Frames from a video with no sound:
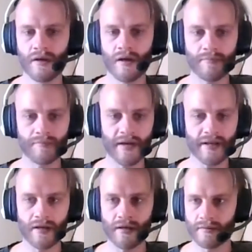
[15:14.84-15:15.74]
I
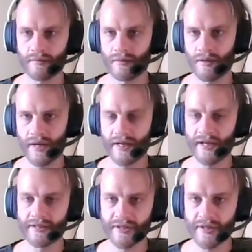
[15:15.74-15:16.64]
can
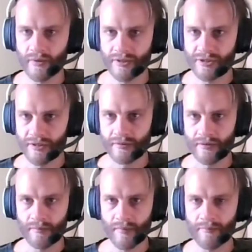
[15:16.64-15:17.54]
answer that question.
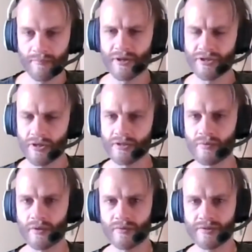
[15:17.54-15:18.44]
I'm pretty sure that's
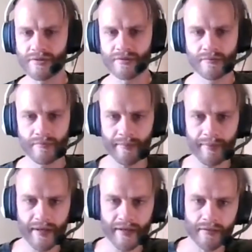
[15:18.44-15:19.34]
what was meant
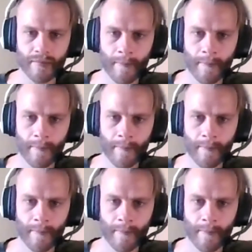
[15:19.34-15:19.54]
by it.